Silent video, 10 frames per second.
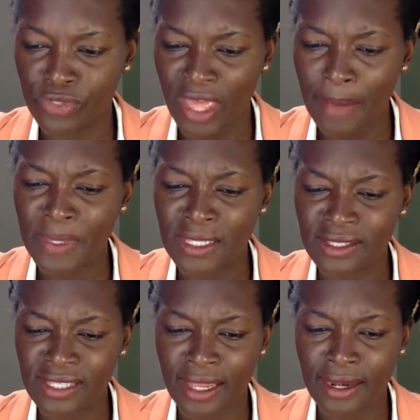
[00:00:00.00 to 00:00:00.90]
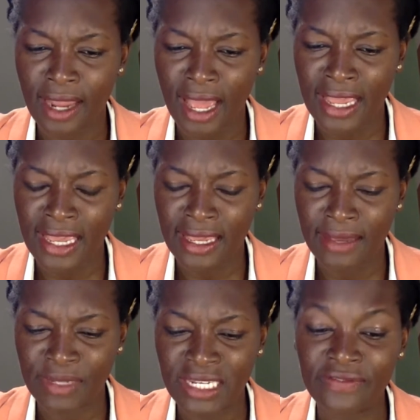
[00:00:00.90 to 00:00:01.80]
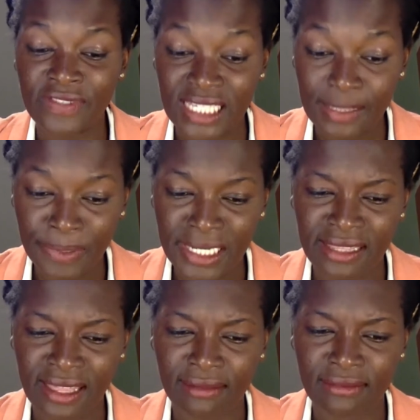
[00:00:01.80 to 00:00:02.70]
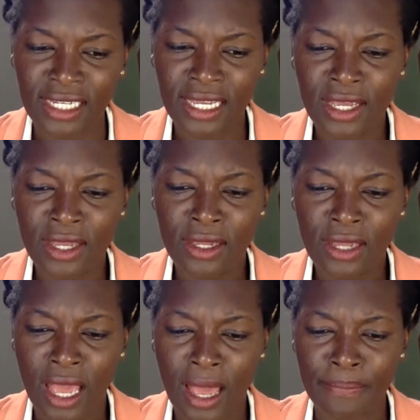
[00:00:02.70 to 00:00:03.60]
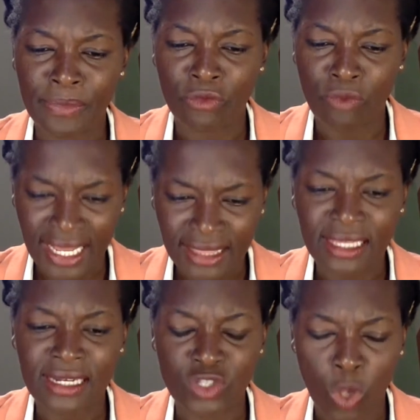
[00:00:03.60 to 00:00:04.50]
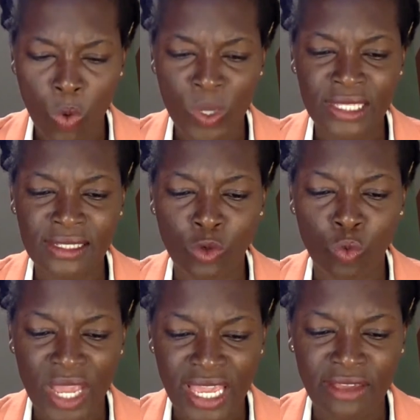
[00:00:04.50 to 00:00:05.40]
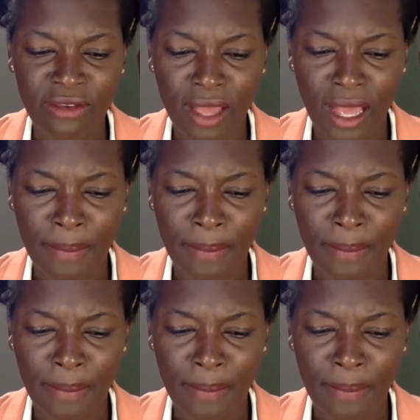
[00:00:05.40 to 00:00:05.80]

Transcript: So that being said, I believe deeply that the right thing is always the way,